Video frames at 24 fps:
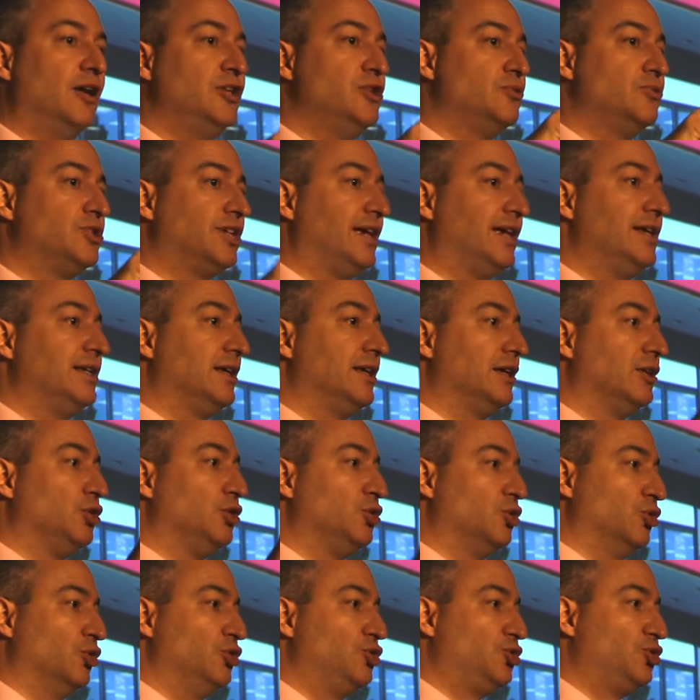And are you
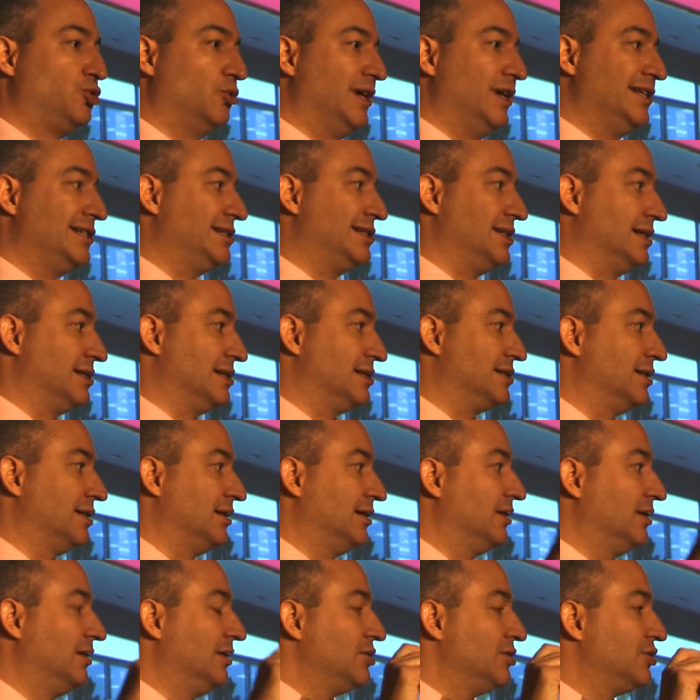taking good
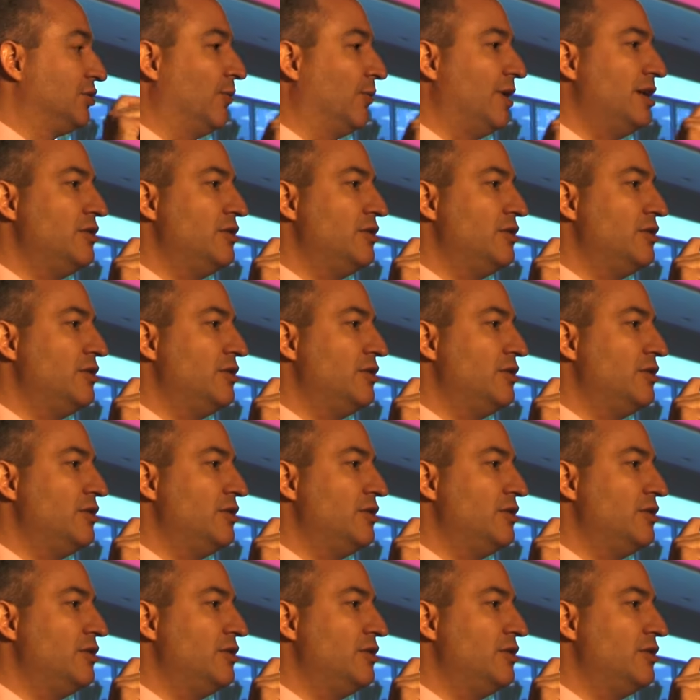choices?